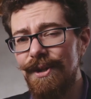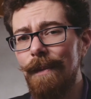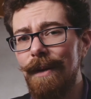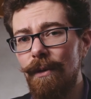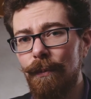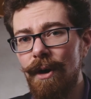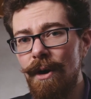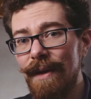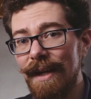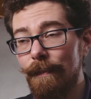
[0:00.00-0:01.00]
eGPU
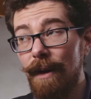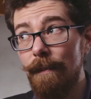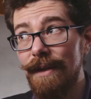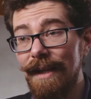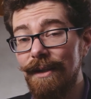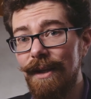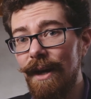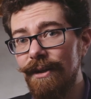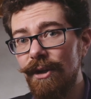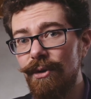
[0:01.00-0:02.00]
Pro, that's plumbed into the ISO